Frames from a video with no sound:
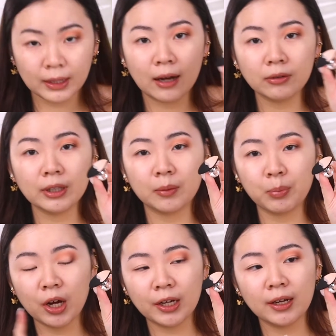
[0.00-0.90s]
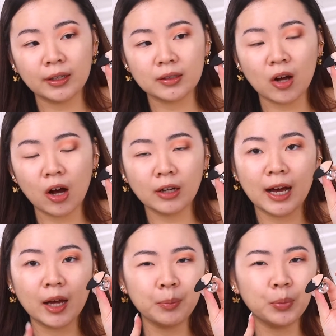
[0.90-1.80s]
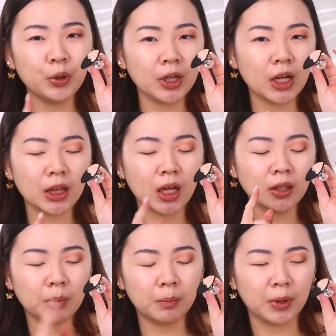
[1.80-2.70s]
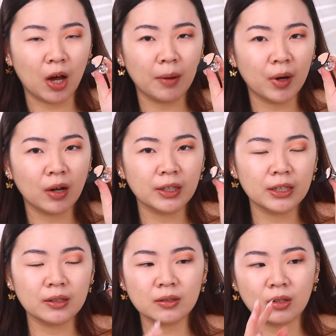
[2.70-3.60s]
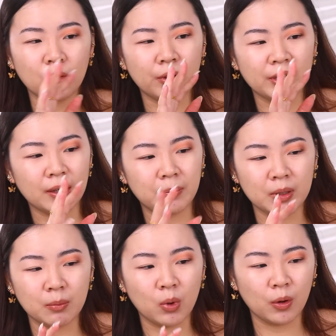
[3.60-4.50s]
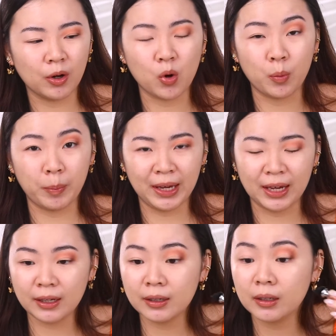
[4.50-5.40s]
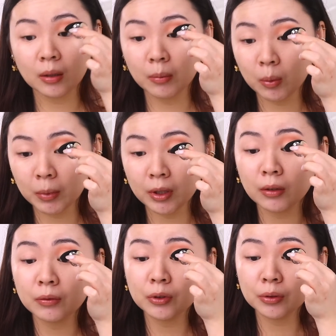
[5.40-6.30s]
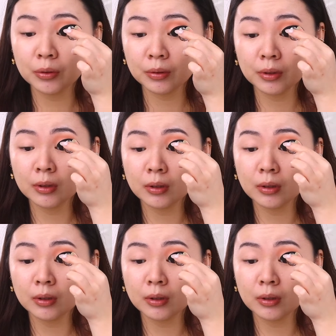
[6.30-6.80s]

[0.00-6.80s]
Now that the product is on, I put another blob on it so it can be more opaque. The moment of truth.